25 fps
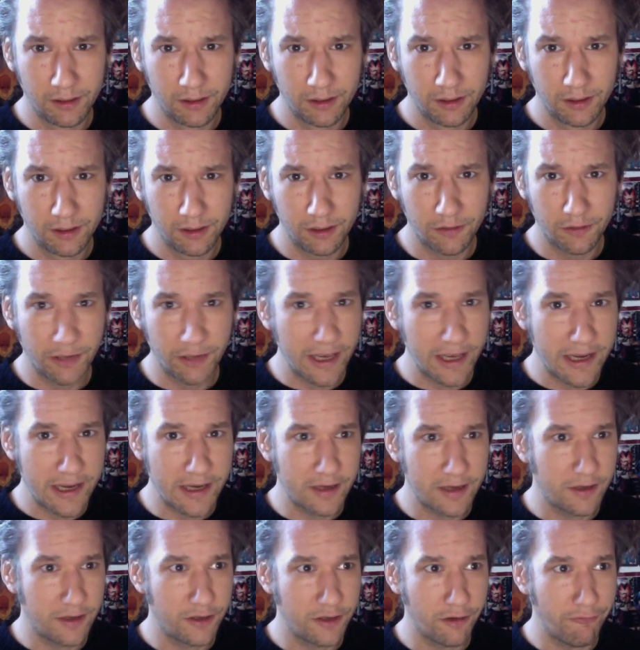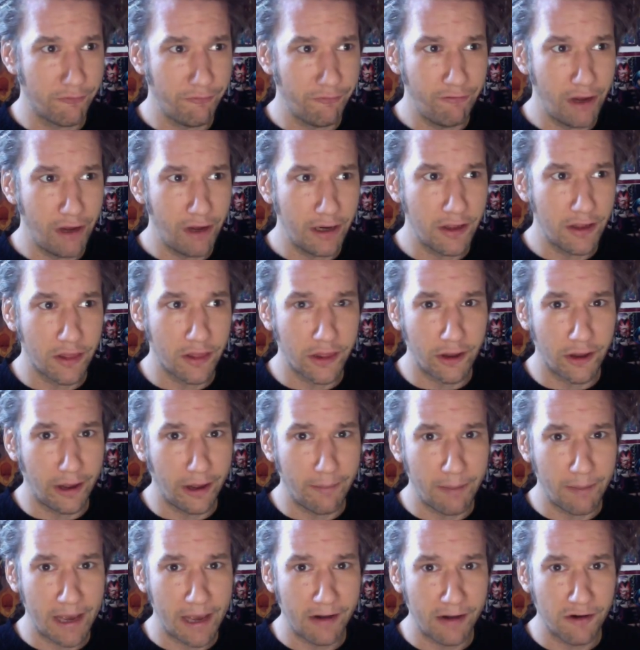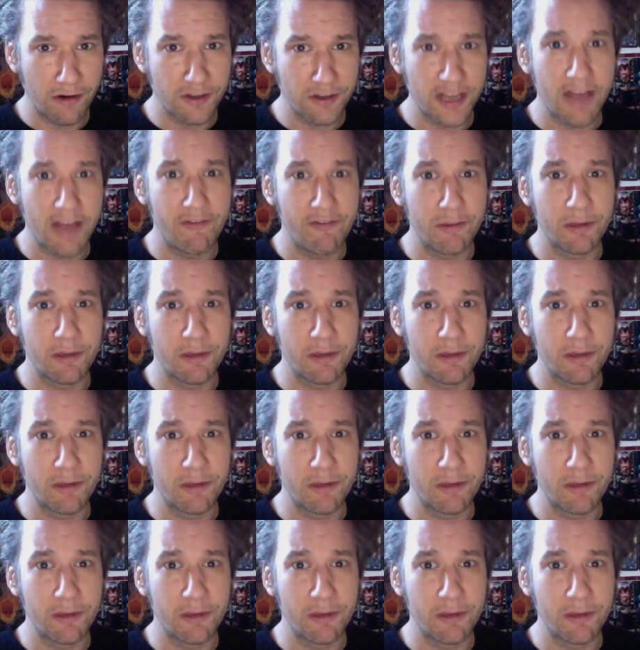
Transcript: Okay, your fucking thought patterns haven't